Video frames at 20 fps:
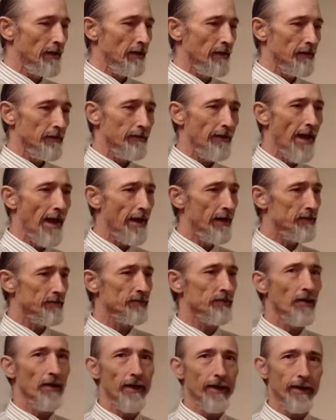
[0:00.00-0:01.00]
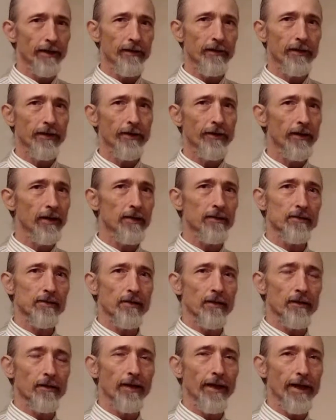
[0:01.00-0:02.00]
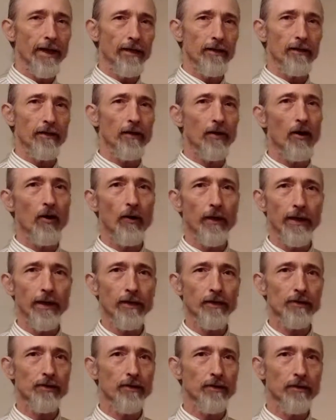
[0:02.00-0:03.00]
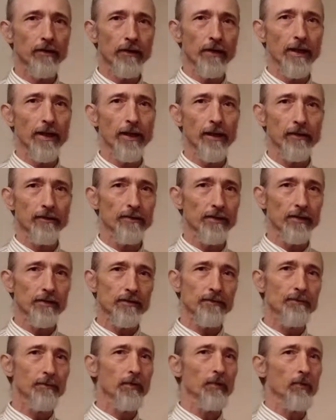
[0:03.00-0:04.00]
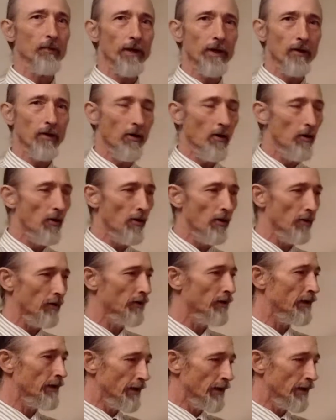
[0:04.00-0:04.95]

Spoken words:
lattice line theory is the latent cohesion that exists between all